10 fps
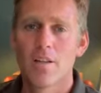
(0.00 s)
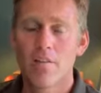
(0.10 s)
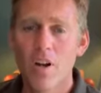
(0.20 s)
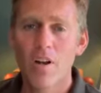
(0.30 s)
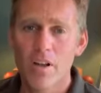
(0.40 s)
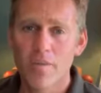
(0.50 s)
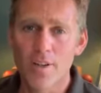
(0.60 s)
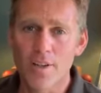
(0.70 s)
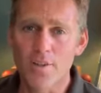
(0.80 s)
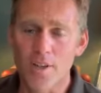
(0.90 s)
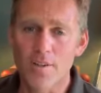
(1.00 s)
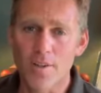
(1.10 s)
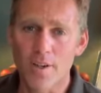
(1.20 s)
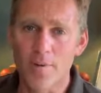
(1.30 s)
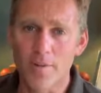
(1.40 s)
There are life learnings I can
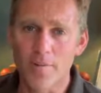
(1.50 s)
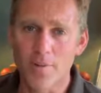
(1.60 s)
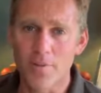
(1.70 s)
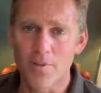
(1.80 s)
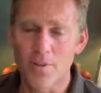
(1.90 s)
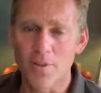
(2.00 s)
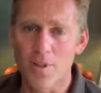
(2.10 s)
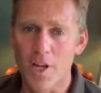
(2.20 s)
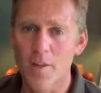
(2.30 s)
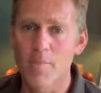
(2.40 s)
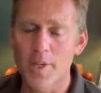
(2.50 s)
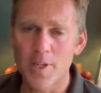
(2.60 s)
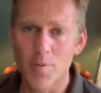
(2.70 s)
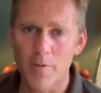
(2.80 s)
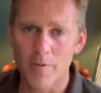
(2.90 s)
take away from this adventure, and the
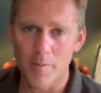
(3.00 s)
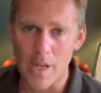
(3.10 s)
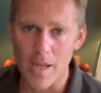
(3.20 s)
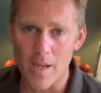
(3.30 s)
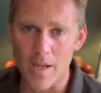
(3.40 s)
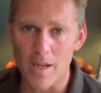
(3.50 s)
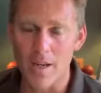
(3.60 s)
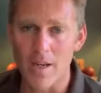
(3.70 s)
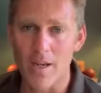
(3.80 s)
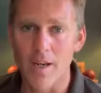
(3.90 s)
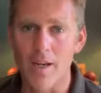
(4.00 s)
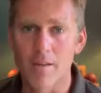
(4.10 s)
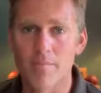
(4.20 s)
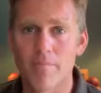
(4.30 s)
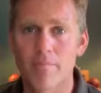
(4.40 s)
biggest one for me
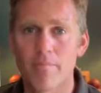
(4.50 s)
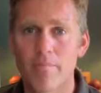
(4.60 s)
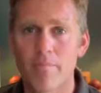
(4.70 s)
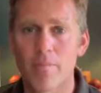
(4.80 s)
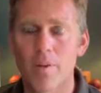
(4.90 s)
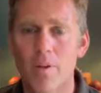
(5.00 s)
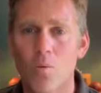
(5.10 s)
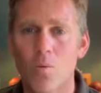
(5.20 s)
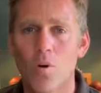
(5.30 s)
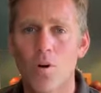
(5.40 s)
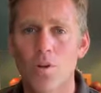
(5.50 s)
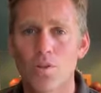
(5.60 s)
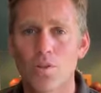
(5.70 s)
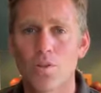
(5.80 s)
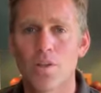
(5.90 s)
um,
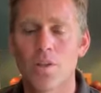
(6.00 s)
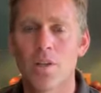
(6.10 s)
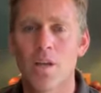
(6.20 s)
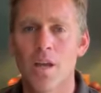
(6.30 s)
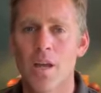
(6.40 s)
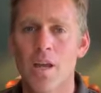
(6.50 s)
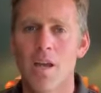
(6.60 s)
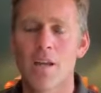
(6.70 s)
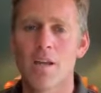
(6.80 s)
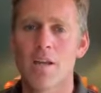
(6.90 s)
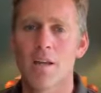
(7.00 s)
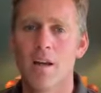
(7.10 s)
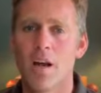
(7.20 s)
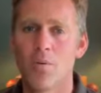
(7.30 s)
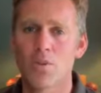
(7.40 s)
was a
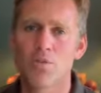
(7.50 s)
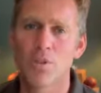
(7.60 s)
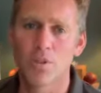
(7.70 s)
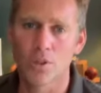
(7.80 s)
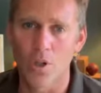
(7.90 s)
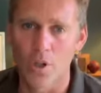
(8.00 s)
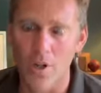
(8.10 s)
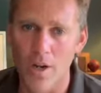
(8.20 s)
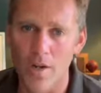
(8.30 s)
was a real shock.